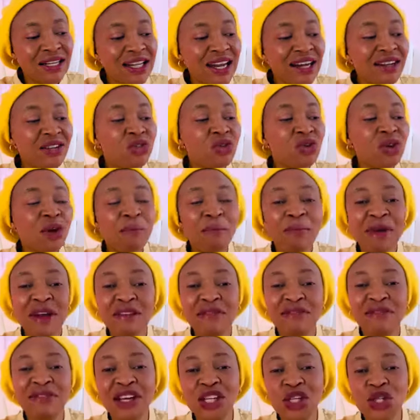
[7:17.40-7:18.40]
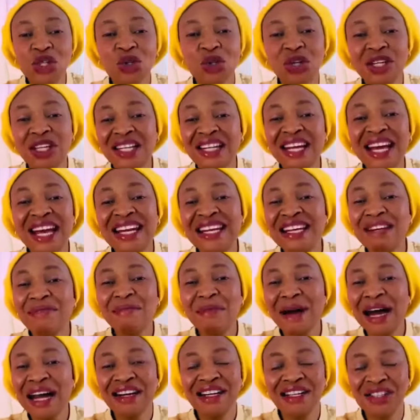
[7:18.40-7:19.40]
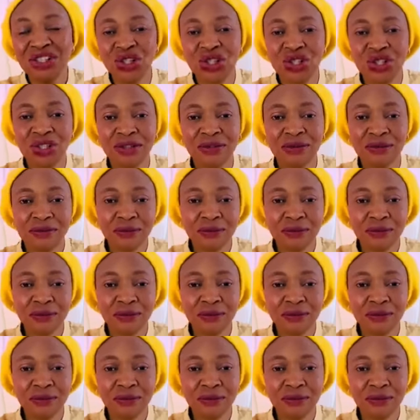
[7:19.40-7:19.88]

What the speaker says: There is no perfection in any marriage.